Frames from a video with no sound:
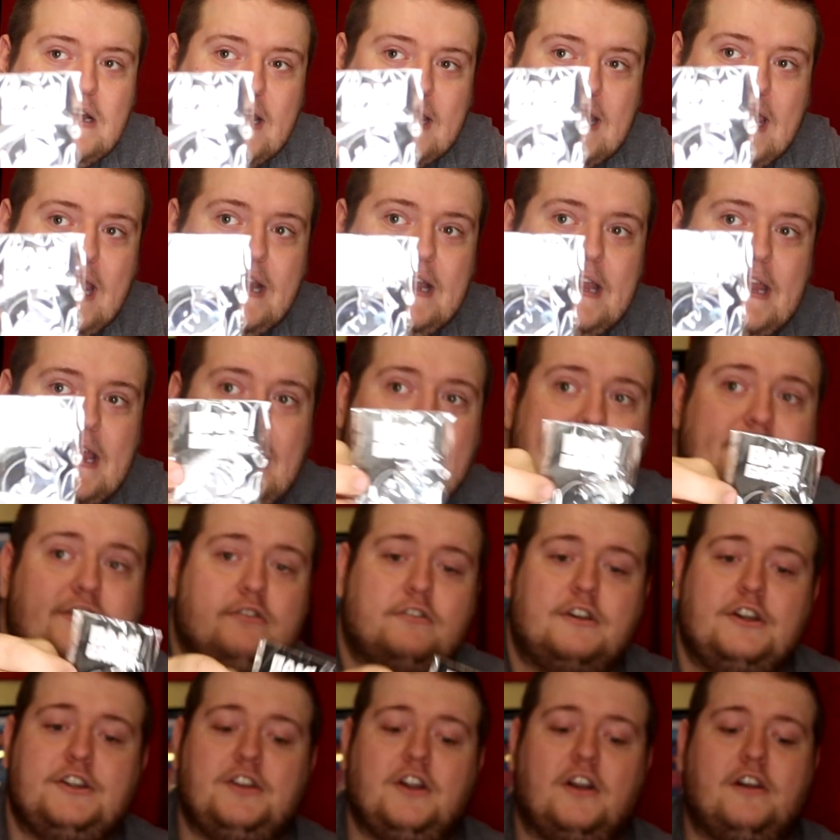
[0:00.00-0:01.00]
like NES
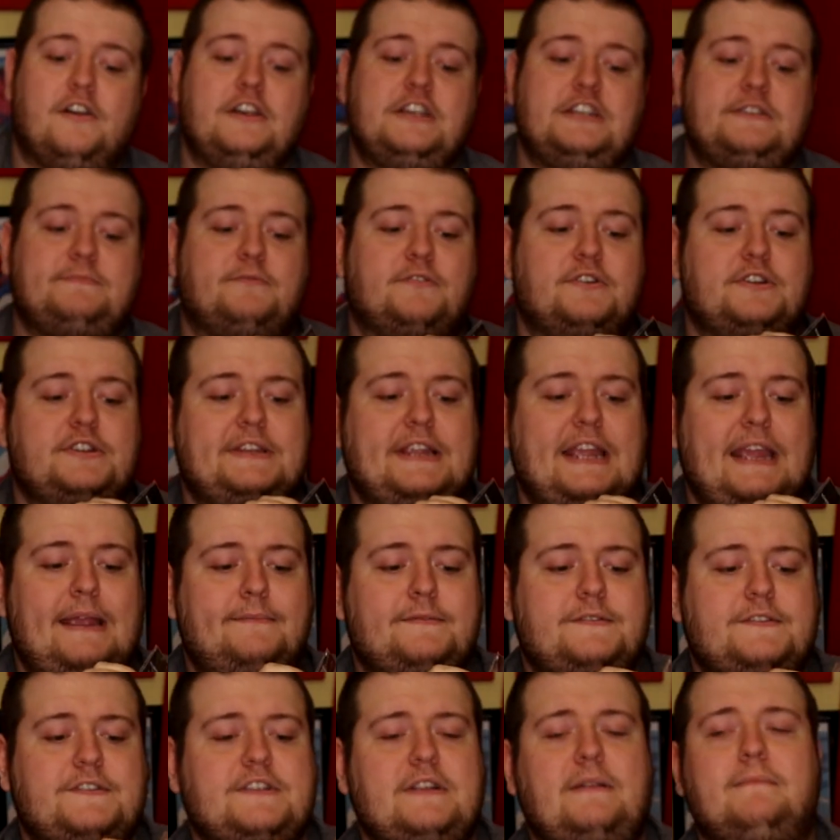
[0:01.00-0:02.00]
or Atari sports games
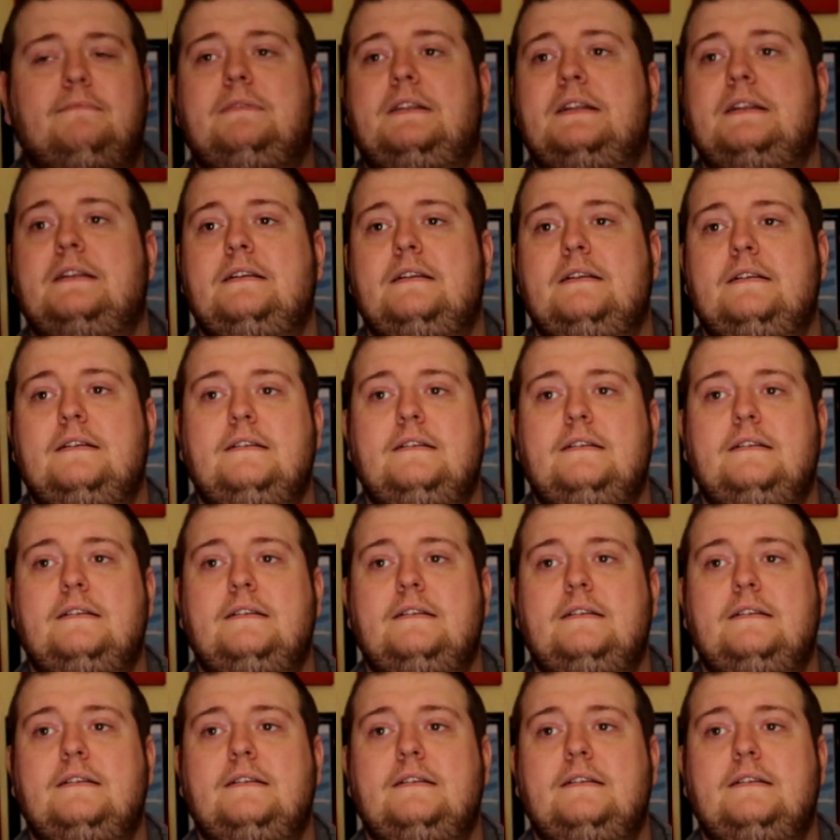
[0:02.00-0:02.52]
or something.